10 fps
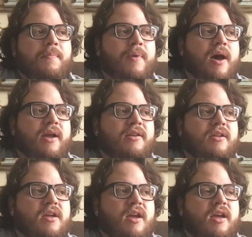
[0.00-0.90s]
But,
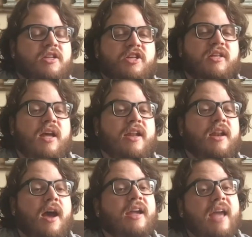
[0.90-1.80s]
and just, and
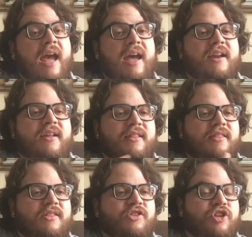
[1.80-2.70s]
again,
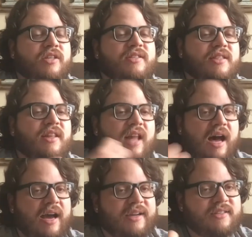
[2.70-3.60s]
just the
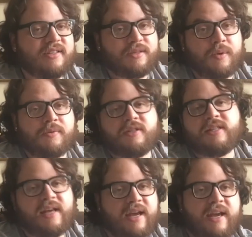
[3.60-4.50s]
lines is what we're
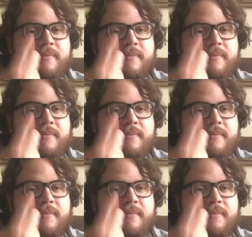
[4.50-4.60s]
seeing.